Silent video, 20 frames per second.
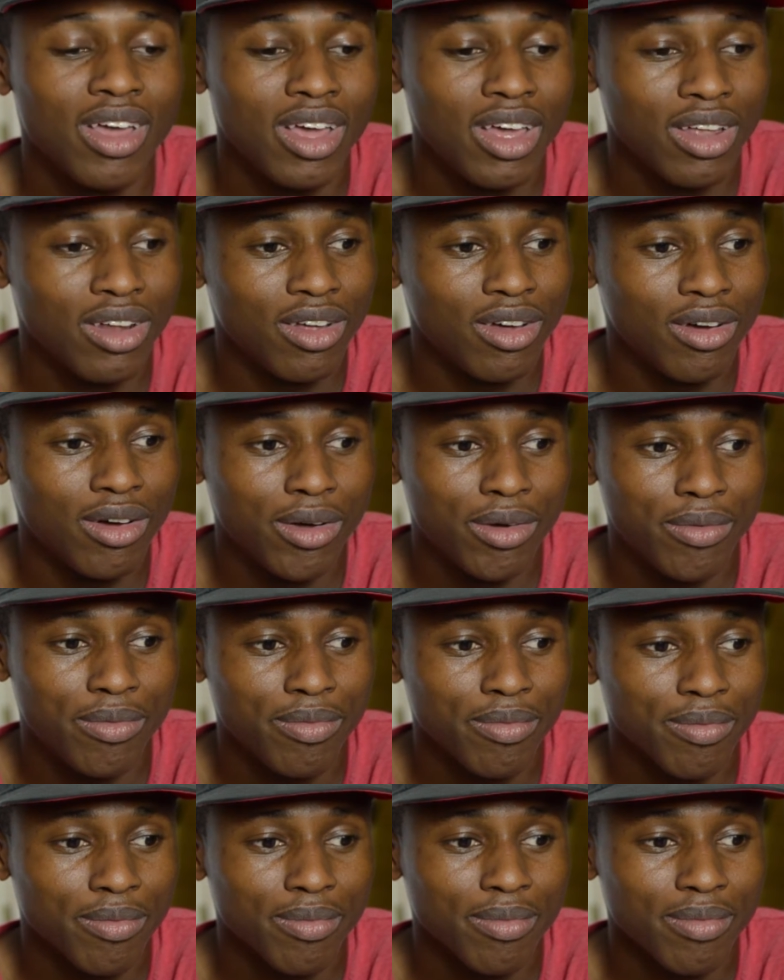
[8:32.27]
and
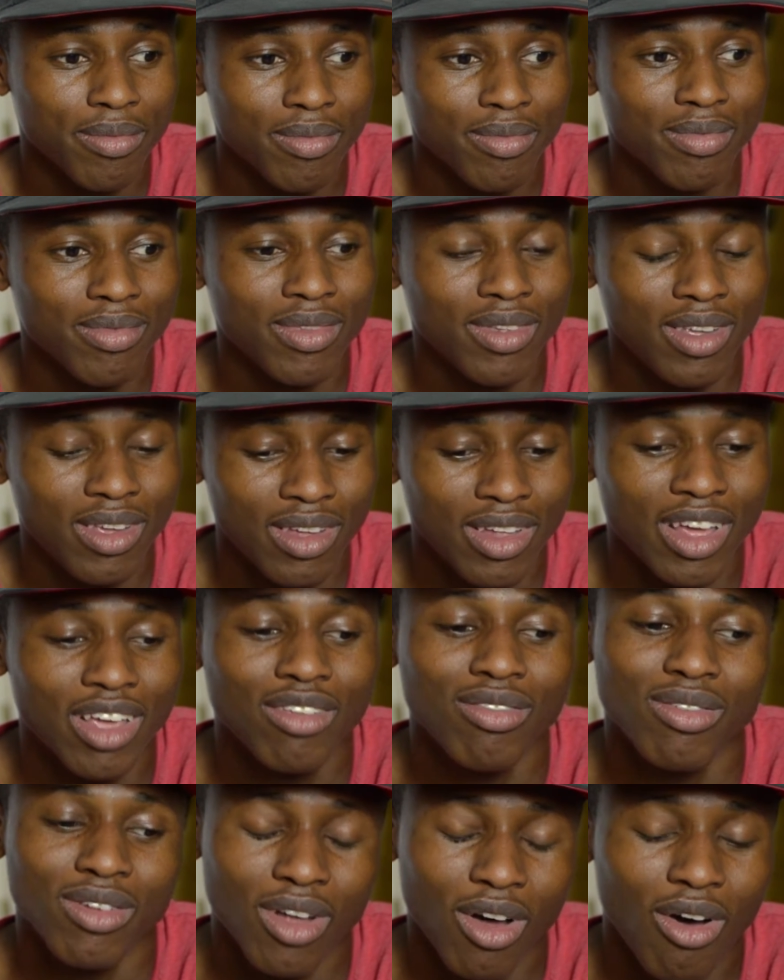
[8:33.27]

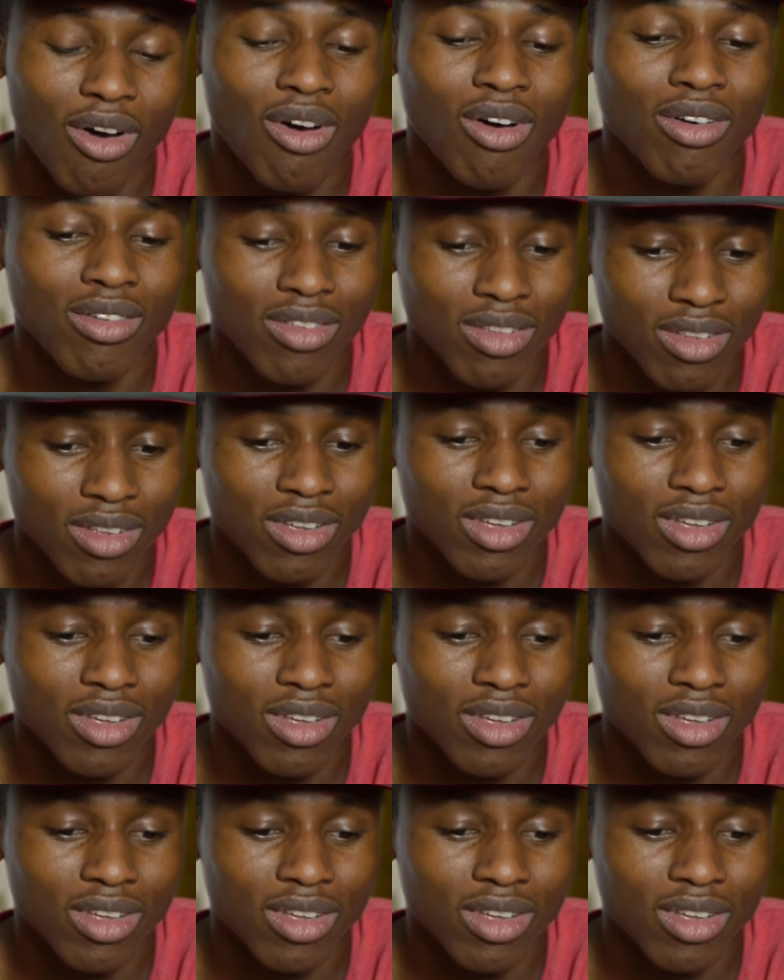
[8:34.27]
that's what all